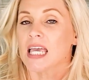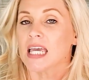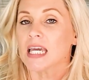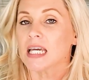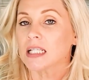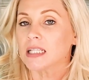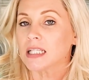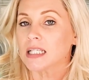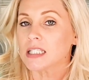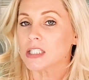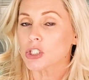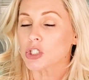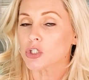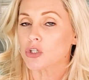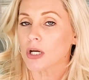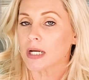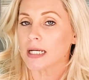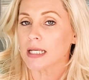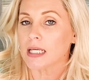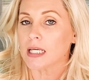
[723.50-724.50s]

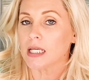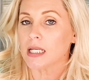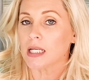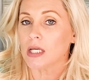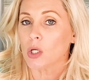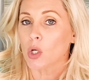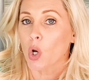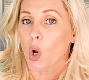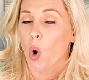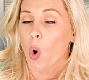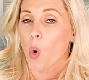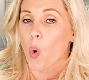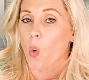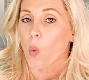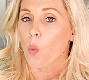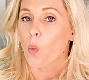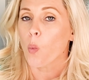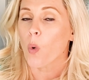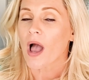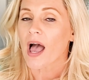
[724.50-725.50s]
illustrated
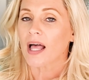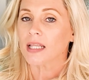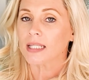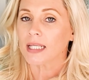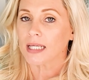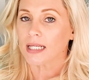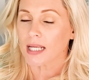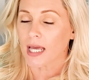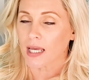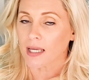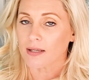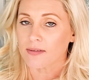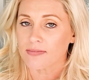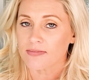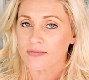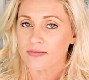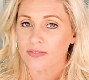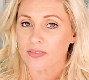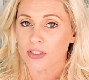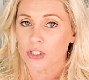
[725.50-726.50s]
well enough
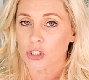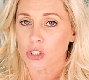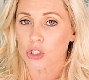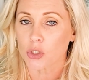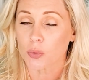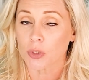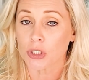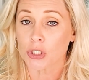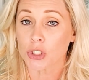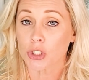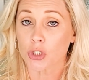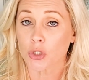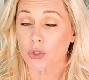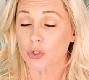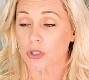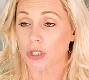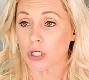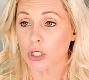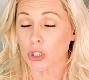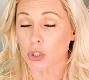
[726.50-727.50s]
to
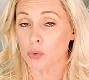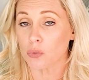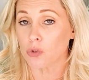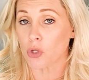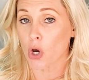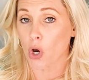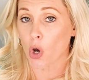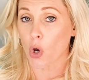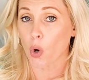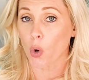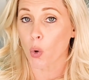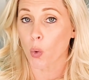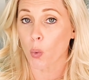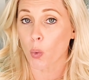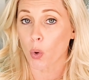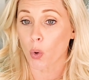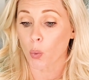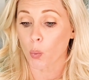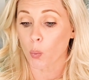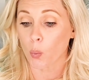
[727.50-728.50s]
ensure that you
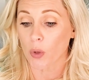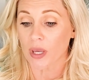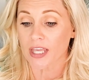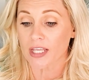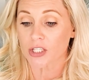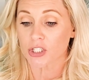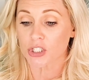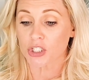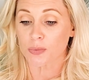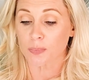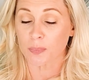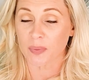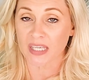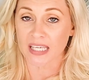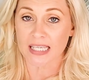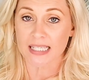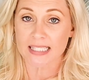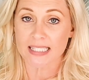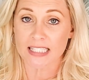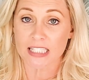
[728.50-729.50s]
know which
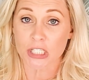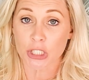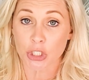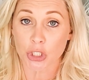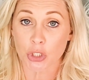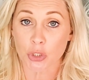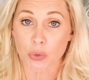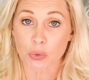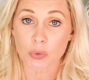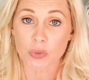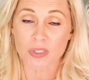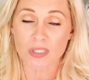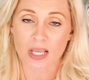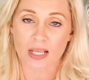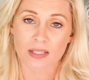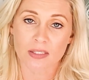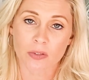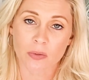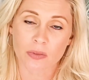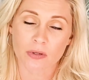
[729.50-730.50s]
piece to use,
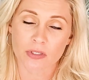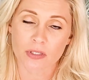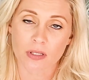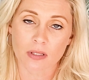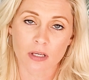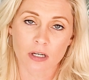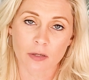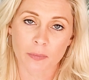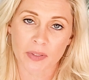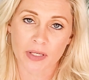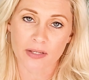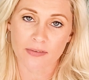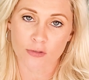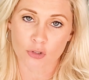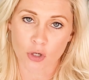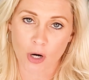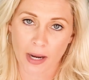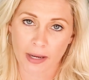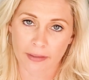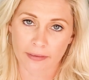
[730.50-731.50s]
and so there's a little bit of
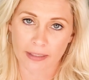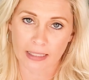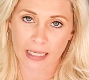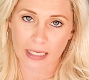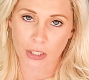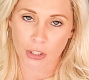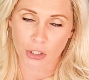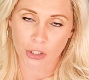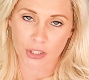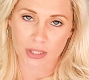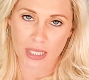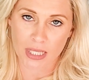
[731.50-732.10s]
trial and error